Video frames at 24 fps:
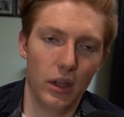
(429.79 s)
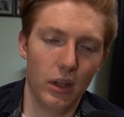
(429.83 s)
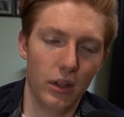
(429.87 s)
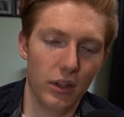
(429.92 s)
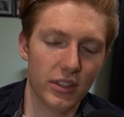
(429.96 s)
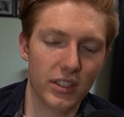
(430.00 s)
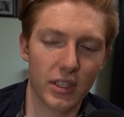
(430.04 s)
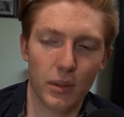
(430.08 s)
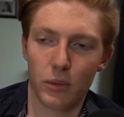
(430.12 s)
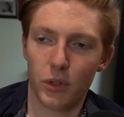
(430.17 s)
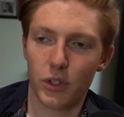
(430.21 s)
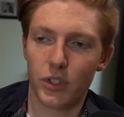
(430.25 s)

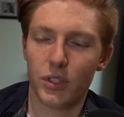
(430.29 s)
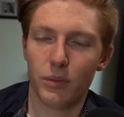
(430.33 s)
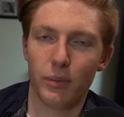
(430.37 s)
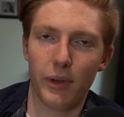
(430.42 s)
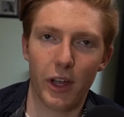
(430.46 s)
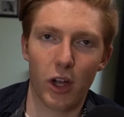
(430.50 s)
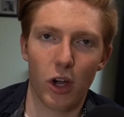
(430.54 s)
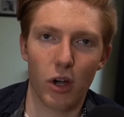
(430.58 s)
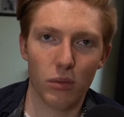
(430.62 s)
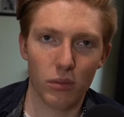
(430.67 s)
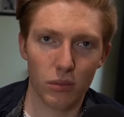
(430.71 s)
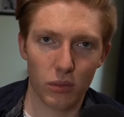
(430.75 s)
similar to my
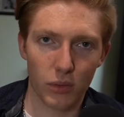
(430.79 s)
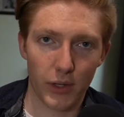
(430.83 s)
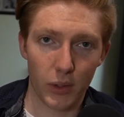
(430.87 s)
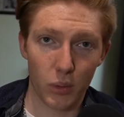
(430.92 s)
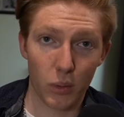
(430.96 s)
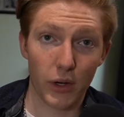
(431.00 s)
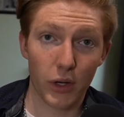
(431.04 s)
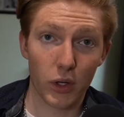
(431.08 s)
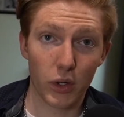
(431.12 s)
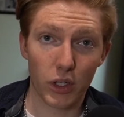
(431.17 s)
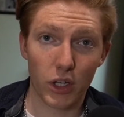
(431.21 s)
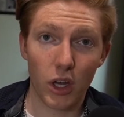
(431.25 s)
own, like
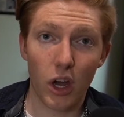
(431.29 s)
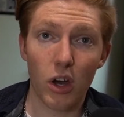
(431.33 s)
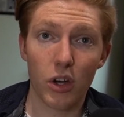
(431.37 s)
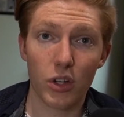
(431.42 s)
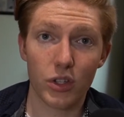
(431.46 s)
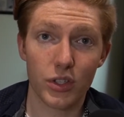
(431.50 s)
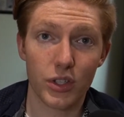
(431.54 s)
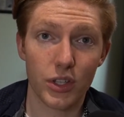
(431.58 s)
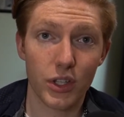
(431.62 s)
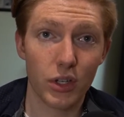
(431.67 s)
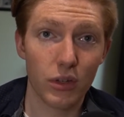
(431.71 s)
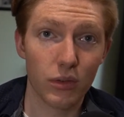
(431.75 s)
where I go to
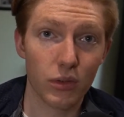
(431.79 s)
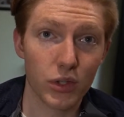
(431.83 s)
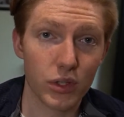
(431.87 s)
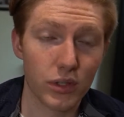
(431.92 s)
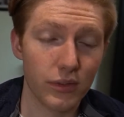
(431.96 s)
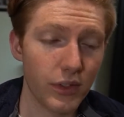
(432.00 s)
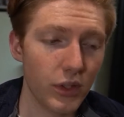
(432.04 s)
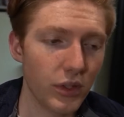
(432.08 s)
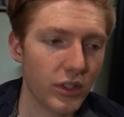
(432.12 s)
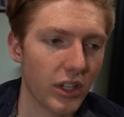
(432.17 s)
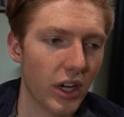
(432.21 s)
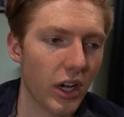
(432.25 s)
college, the University of
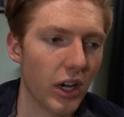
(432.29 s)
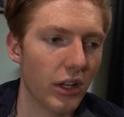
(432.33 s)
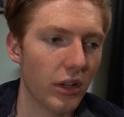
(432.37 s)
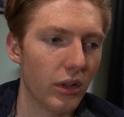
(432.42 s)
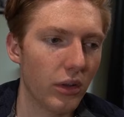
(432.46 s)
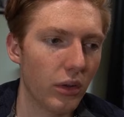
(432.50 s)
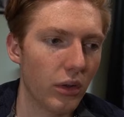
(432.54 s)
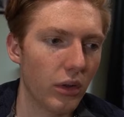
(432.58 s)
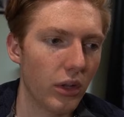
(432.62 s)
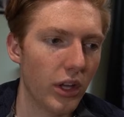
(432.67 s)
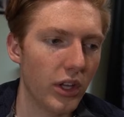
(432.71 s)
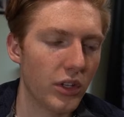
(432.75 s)
Utah,
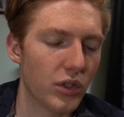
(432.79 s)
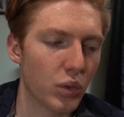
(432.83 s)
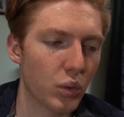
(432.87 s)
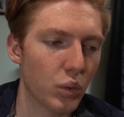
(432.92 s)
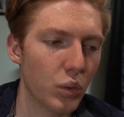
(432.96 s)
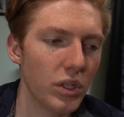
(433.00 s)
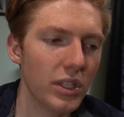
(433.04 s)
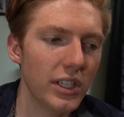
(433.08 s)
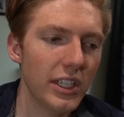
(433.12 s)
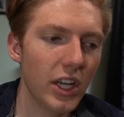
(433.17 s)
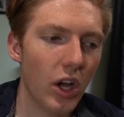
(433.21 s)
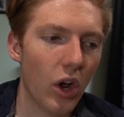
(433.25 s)
it's
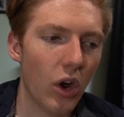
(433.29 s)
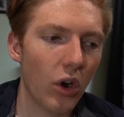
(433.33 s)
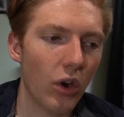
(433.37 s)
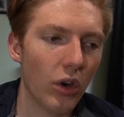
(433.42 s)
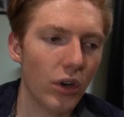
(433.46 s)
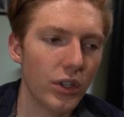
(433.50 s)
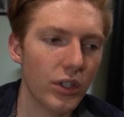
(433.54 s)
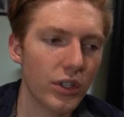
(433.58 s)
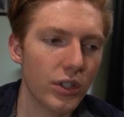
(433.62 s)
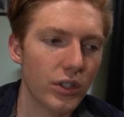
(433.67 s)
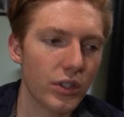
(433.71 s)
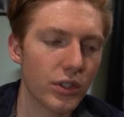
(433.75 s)
really
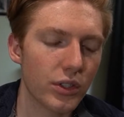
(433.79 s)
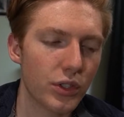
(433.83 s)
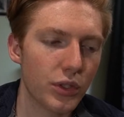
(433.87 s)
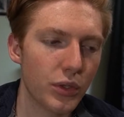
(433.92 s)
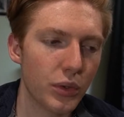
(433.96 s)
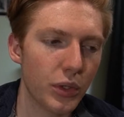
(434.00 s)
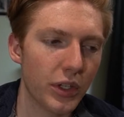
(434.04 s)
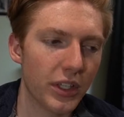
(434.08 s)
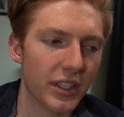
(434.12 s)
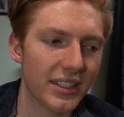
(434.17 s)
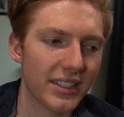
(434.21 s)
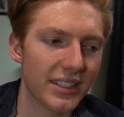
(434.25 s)
hard
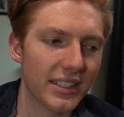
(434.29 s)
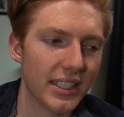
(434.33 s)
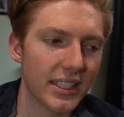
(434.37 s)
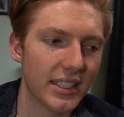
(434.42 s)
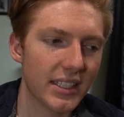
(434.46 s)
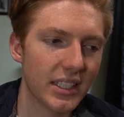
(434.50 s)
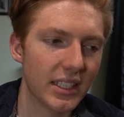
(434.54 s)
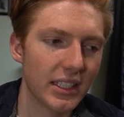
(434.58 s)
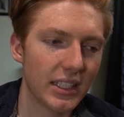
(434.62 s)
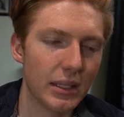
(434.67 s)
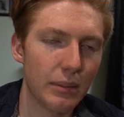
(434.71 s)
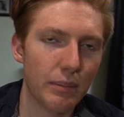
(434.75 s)
to
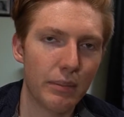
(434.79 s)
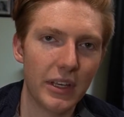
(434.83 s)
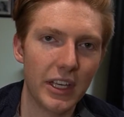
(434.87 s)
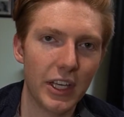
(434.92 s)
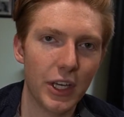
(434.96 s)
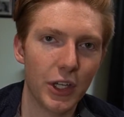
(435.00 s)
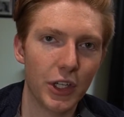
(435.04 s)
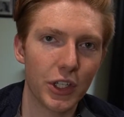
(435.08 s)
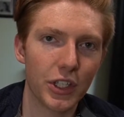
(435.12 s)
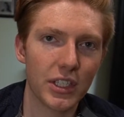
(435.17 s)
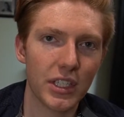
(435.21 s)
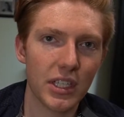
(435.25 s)
consistently be a
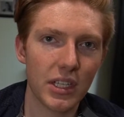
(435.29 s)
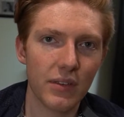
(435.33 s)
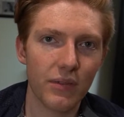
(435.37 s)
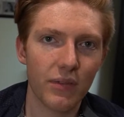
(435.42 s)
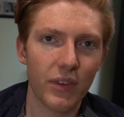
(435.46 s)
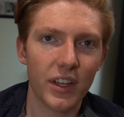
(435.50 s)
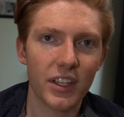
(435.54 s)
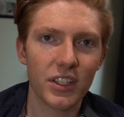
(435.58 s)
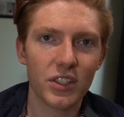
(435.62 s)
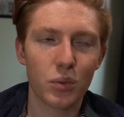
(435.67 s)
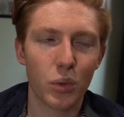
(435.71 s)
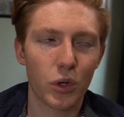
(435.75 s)
good
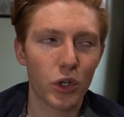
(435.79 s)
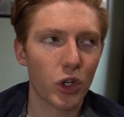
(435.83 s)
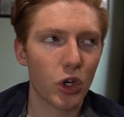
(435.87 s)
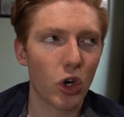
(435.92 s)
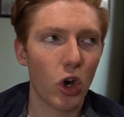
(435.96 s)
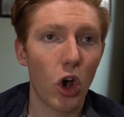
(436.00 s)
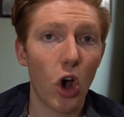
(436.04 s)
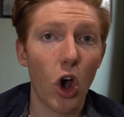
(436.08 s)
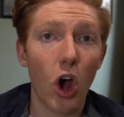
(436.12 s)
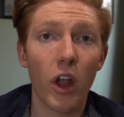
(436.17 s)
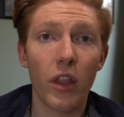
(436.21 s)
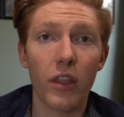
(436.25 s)
defense when
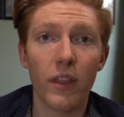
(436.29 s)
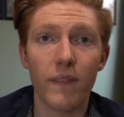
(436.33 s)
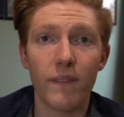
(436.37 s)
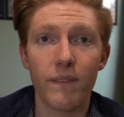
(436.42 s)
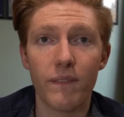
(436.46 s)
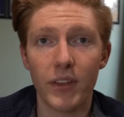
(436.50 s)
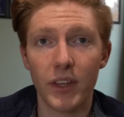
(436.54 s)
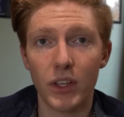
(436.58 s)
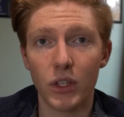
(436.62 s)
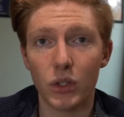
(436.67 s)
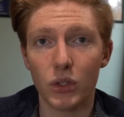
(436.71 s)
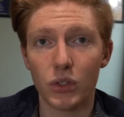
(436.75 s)
you're on the
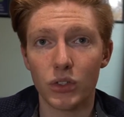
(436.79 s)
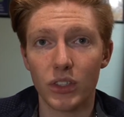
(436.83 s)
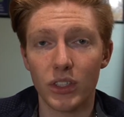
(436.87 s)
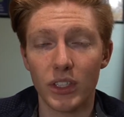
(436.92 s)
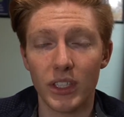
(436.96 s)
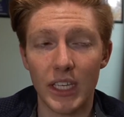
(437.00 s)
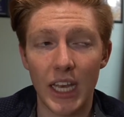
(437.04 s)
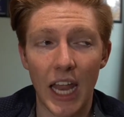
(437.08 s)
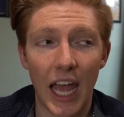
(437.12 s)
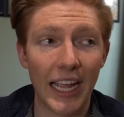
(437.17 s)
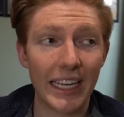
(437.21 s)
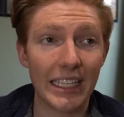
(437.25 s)
field
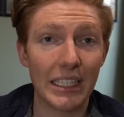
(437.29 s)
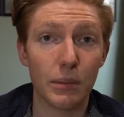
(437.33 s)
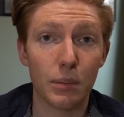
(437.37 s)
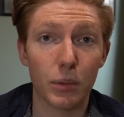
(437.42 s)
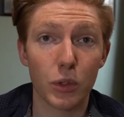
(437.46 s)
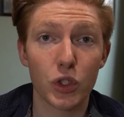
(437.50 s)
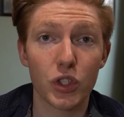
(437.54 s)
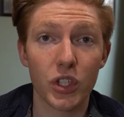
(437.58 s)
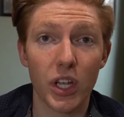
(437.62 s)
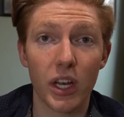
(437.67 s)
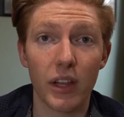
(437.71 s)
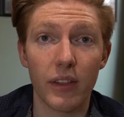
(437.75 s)

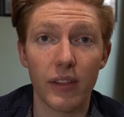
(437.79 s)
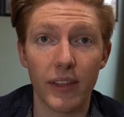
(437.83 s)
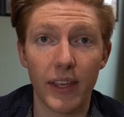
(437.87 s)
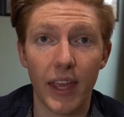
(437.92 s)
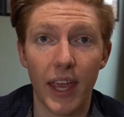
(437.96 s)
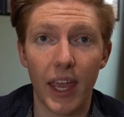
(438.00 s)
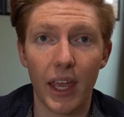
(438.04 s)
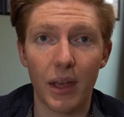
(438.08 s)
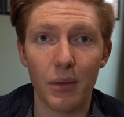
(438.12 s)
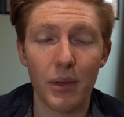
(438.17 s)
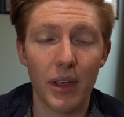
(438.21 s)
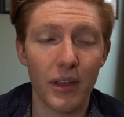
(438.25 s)
90% of the
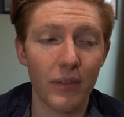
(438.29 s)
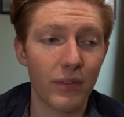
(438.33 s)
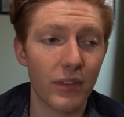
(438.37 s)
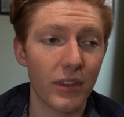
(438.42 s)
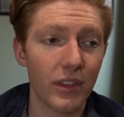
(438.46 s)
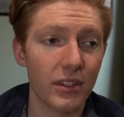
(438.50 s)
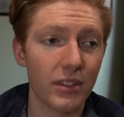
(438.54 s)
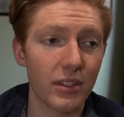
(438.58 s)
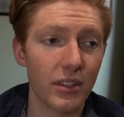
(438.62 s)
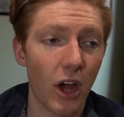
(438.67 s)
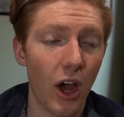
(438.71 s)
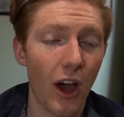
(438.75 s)
game. If
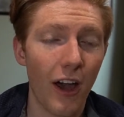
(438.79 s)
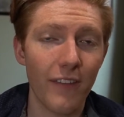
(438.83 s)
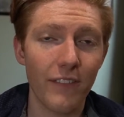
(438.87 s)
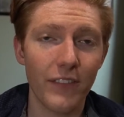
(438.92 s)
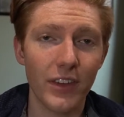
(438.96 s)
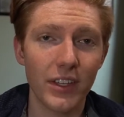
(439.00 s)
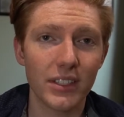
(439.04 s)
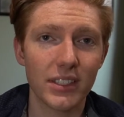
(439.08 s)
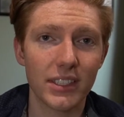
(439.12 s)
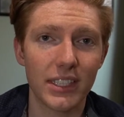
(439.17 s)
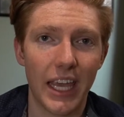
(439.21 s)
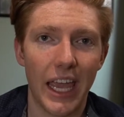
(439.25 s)
the
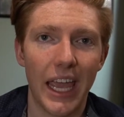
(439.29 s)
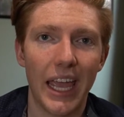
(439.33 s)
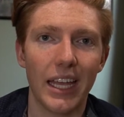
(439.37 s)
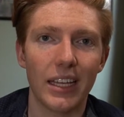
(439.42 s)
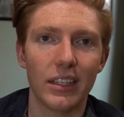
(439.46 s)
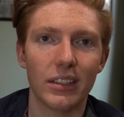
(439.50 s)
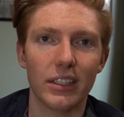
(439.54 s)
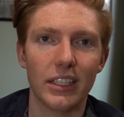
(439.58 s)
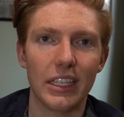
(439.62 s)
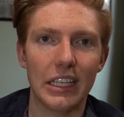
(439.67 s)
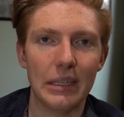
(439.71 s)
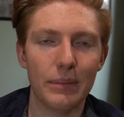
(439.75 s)
offense
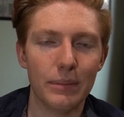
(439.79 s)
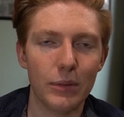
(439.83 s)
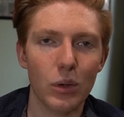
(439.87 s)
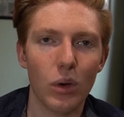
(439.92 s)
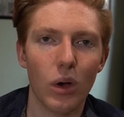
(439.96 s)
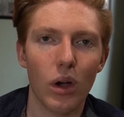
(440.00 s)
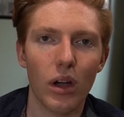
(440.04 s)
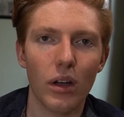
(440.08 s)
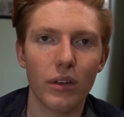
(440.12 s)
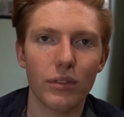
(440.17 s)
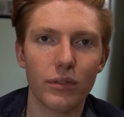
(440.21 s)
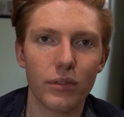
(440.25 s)
can't keep you
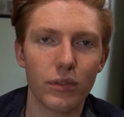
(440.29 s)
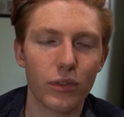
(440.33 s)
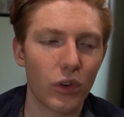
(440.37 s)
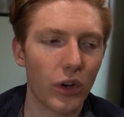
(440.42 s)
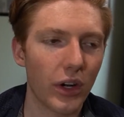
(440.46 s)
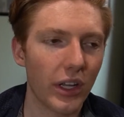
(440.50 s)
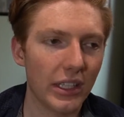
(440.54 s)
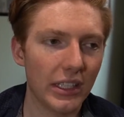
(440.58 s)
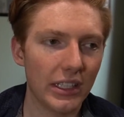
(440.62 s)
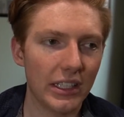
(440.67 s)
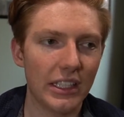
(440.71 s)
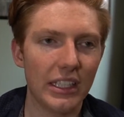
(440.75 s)
off for
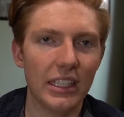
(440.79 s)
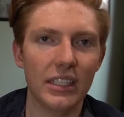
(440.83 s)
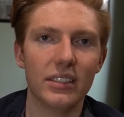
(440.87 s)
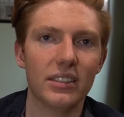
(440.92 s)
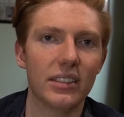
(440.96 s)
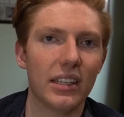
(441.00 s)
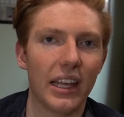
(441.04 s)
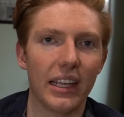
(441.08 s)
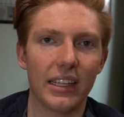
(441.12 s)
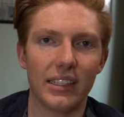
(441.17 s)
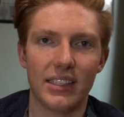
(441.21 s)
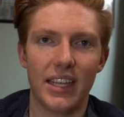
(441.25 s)
at least
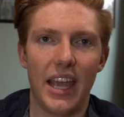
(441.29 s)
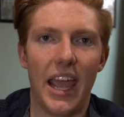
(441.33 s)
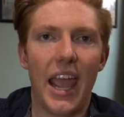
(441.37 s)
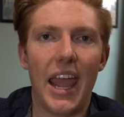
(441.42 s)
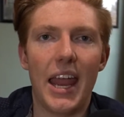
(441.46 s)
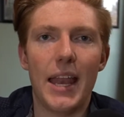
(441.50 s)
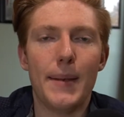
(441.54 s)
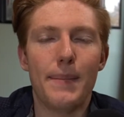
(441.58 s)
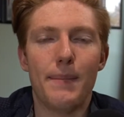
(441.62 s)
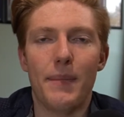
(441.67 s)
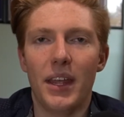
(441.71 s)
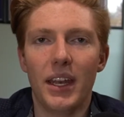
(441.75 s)
like
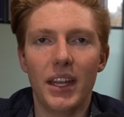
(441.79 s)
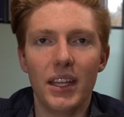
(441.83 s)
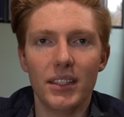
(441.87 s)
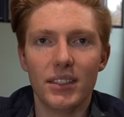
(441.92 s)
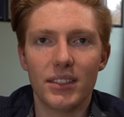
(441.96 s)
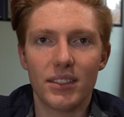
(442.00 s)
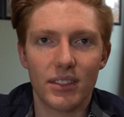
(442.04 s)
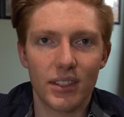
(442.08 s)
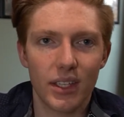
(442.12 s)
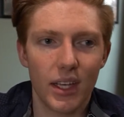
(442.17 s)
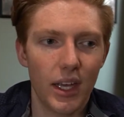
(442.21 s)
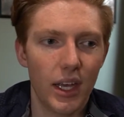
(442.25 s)
10
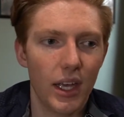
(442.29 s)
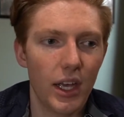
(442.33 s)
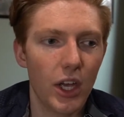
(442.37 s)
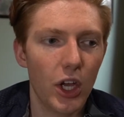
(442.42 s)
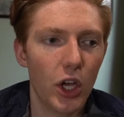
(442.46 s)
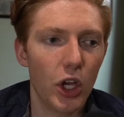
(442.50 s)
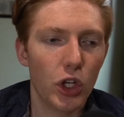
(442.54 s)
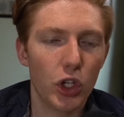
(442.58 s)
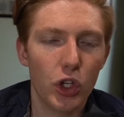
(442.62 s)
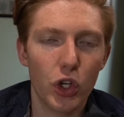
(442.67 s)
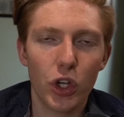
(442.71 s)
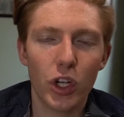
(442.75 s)
minutes,
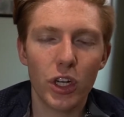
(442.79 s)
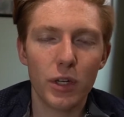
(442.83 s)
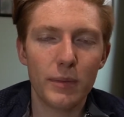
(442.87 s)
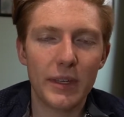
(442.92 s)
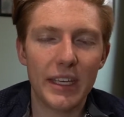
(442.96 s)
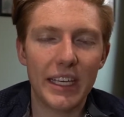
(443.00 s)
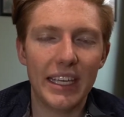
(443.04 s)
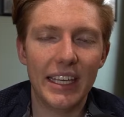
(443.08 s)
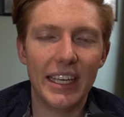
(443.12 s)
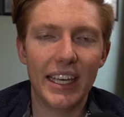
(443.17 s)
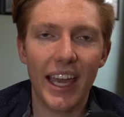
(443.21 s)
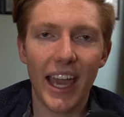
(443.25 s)
you're going to
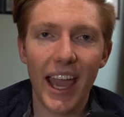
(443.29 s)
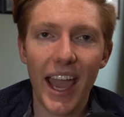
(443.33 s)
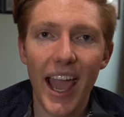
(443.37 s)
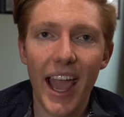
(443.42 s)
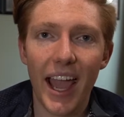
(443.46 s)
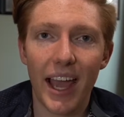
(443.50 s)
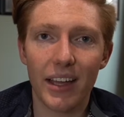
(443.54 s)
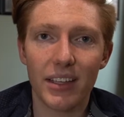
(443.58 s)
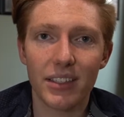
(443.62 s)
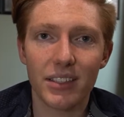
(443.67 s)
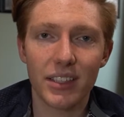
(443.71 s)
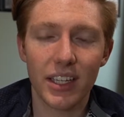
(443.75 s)
be
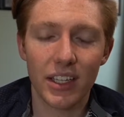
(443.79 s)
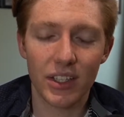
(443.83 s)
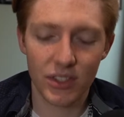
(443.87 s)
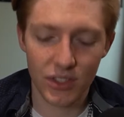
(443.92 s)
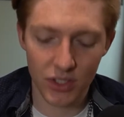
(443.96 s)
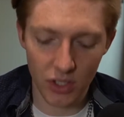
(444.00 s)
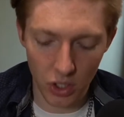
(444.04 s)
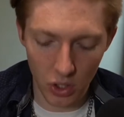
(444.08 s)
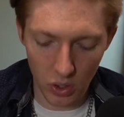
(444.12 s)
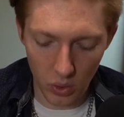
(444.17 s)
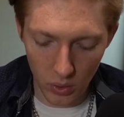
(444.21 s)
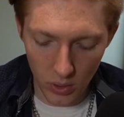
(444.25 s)
gassed. And
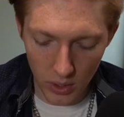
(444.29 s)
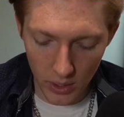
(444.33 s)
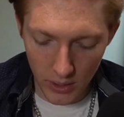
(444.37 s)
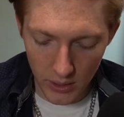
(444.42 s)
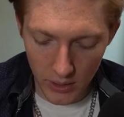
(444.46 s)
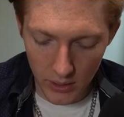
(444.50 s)
so,